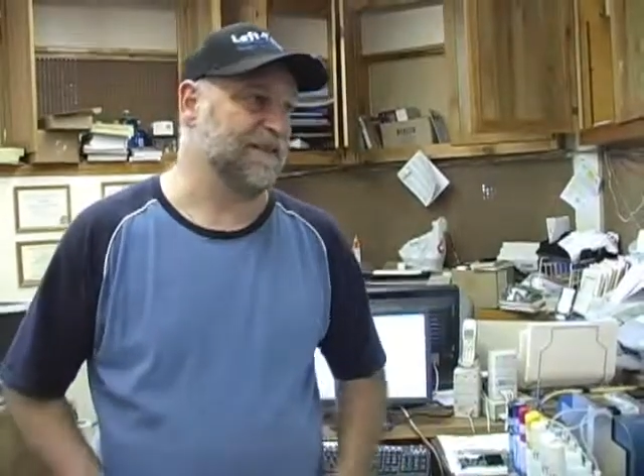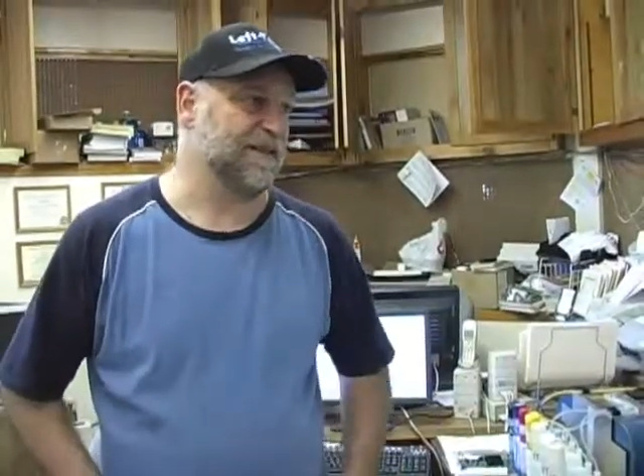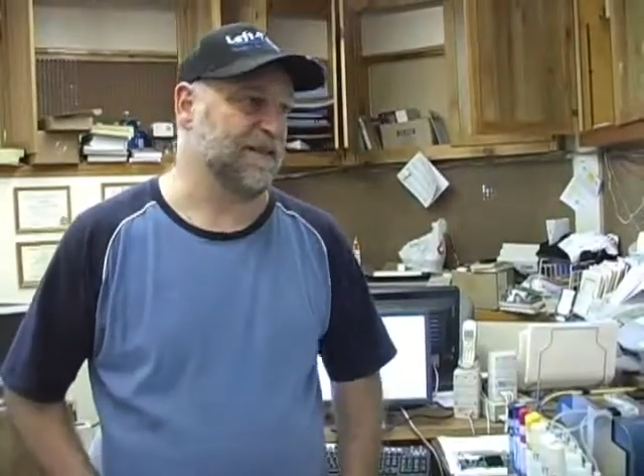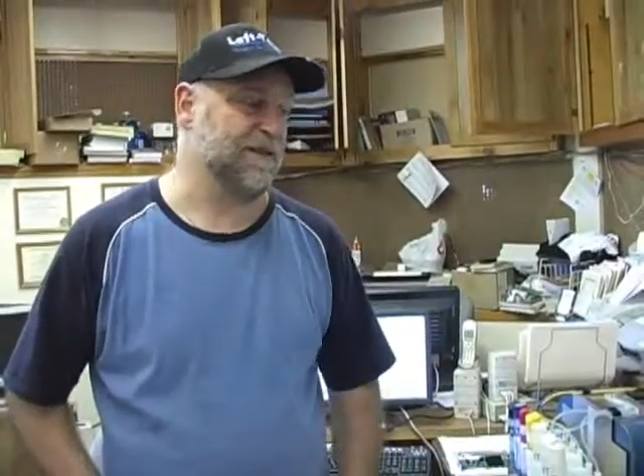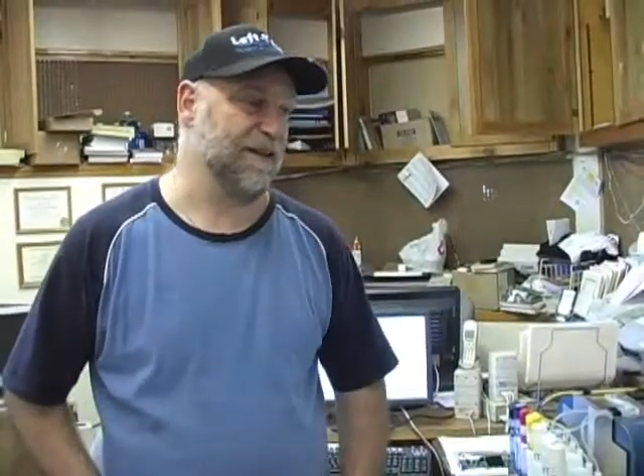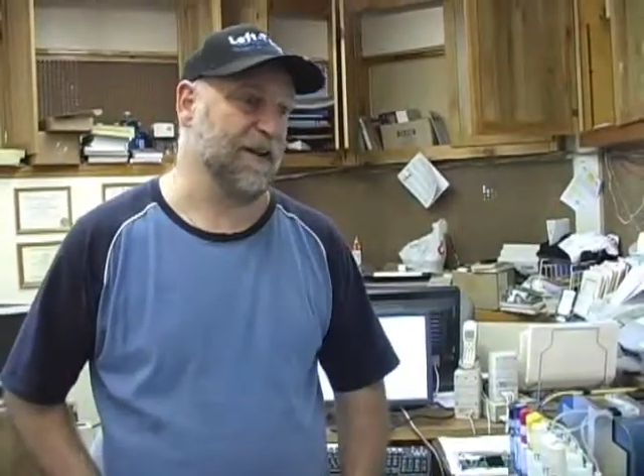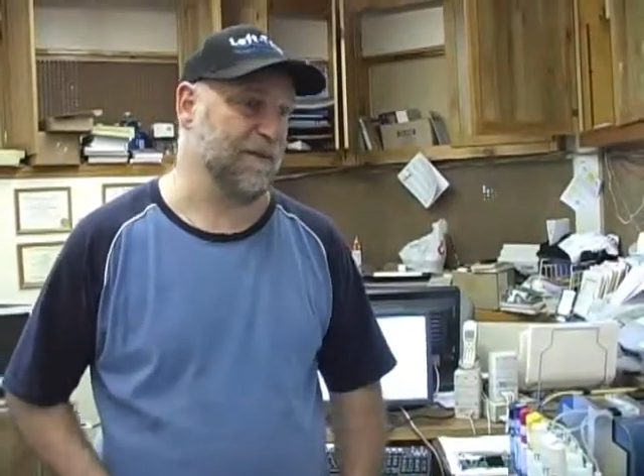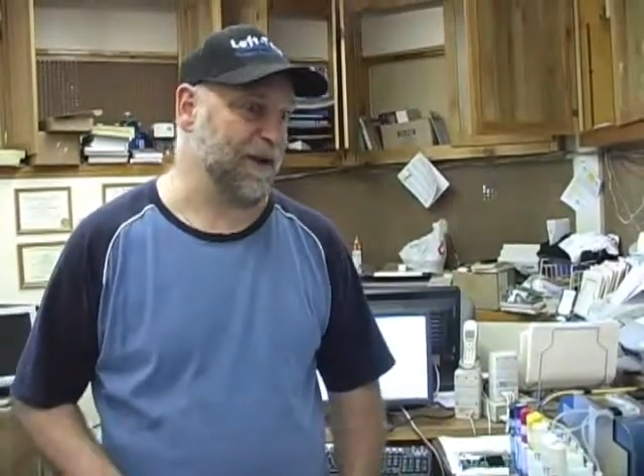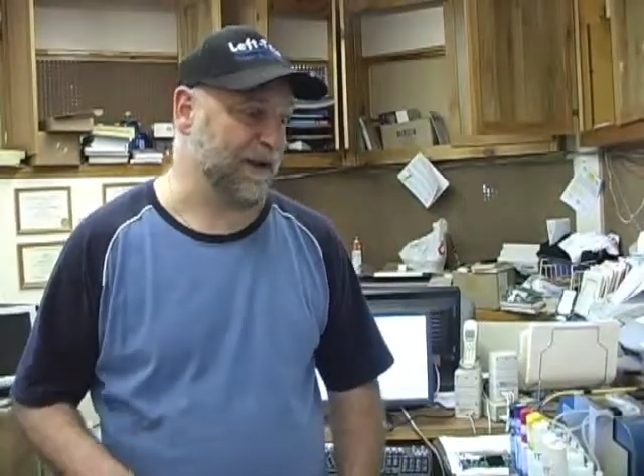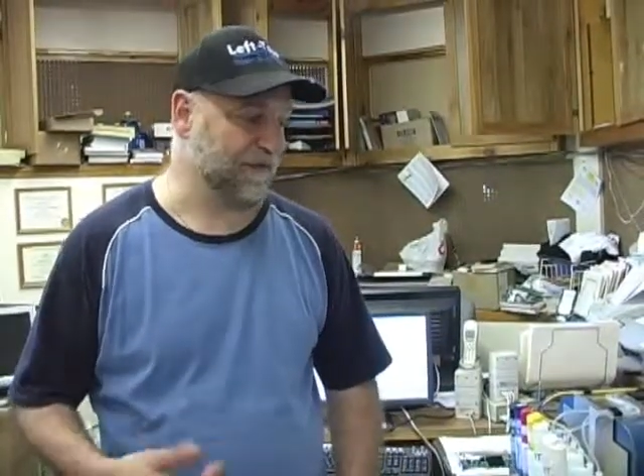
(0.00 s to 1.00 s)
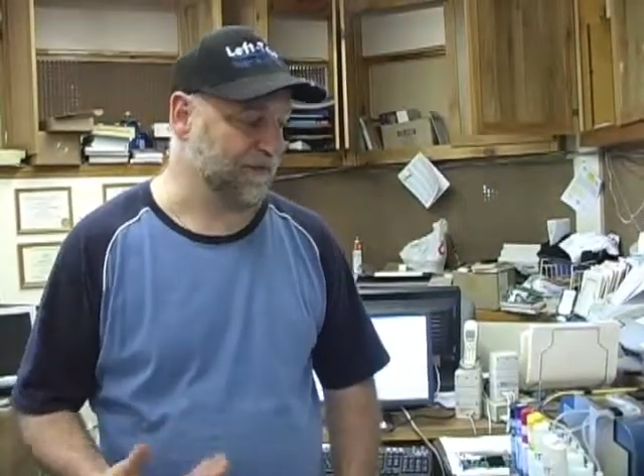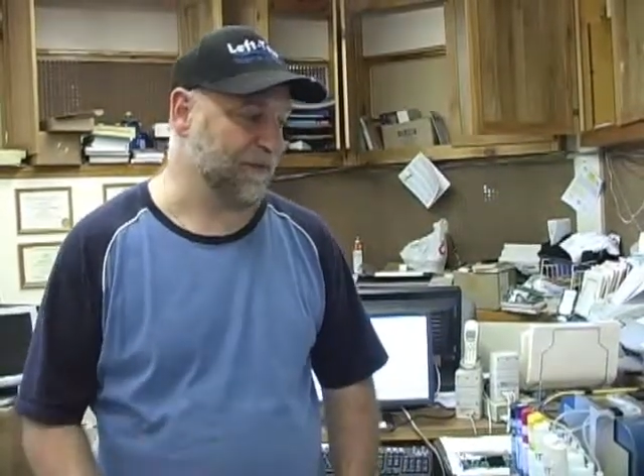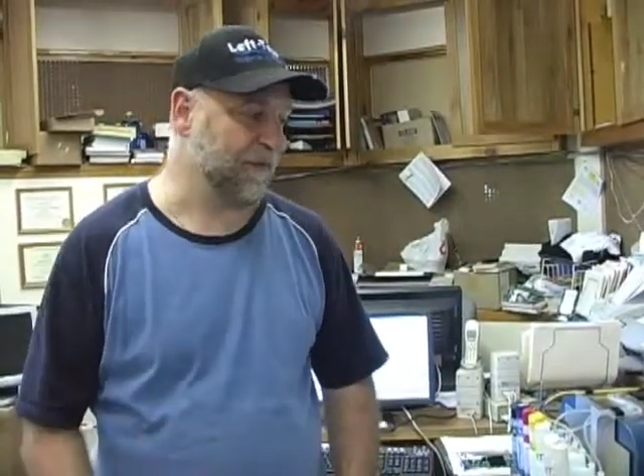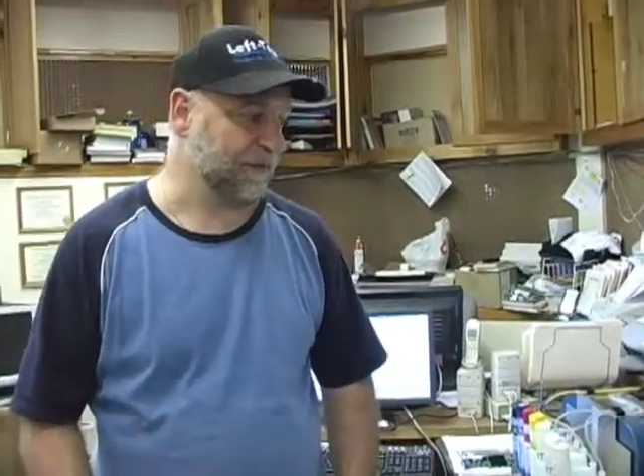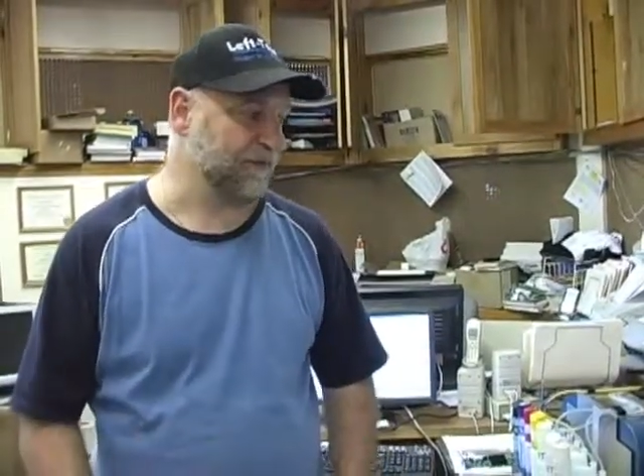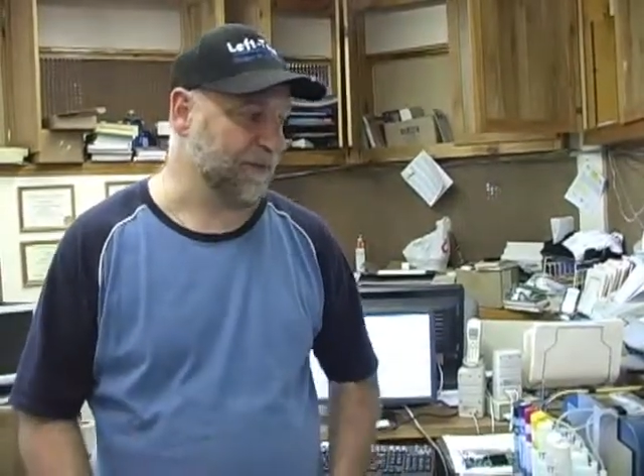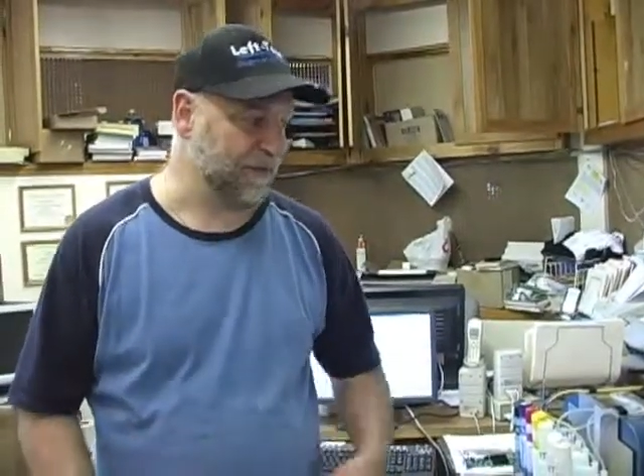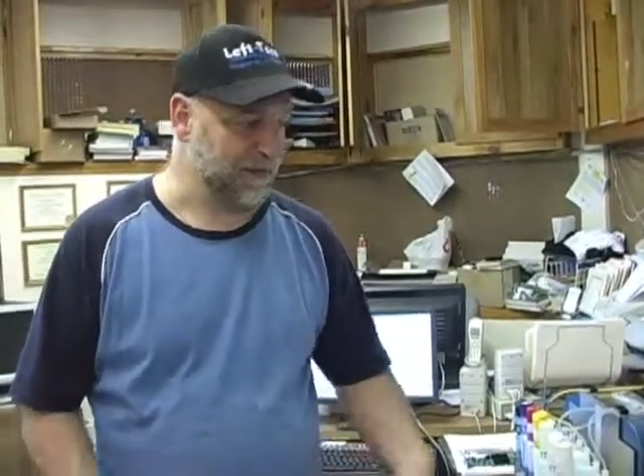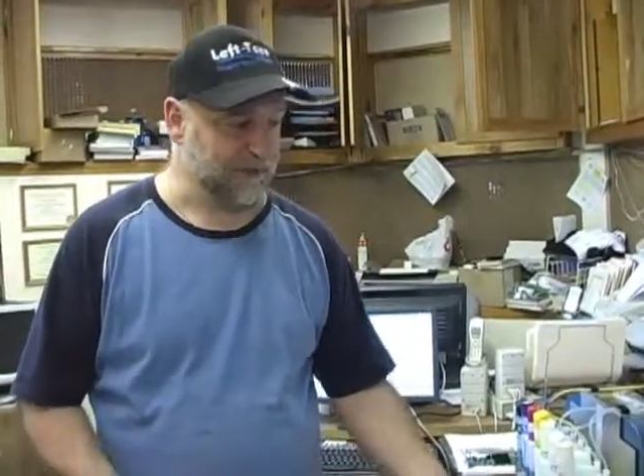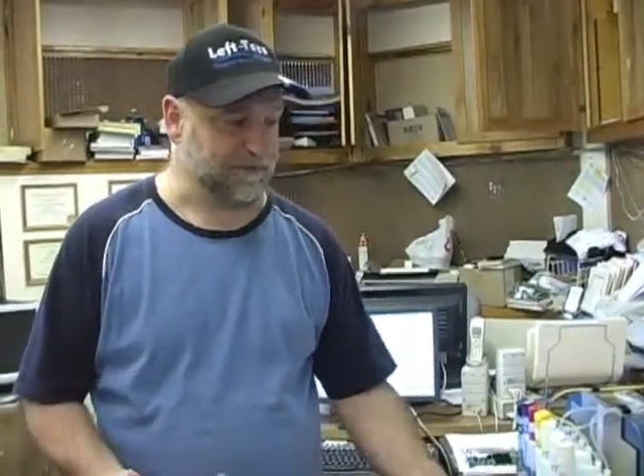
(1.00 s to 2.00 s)
So they're not paying for
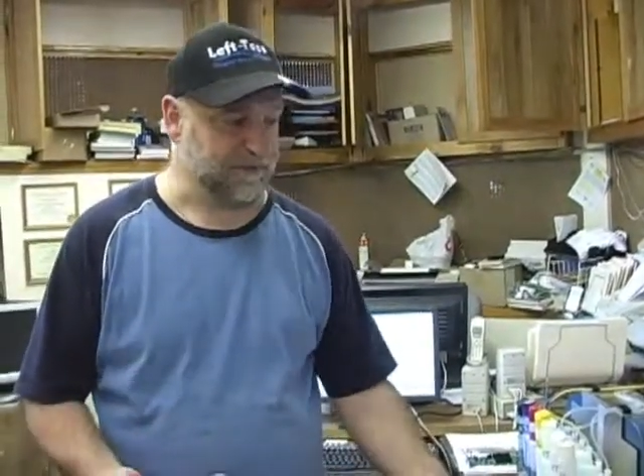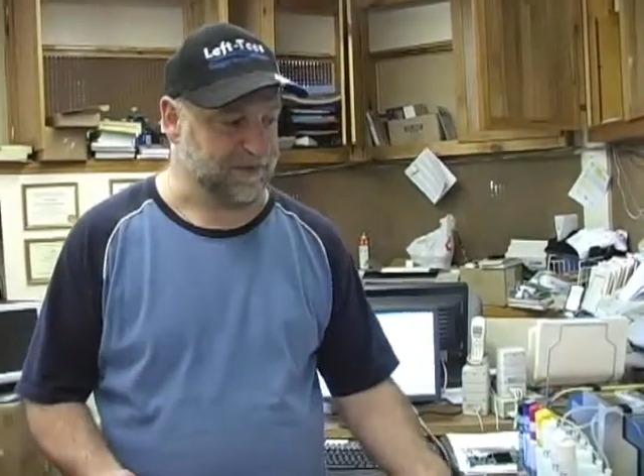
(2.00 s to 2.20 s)
the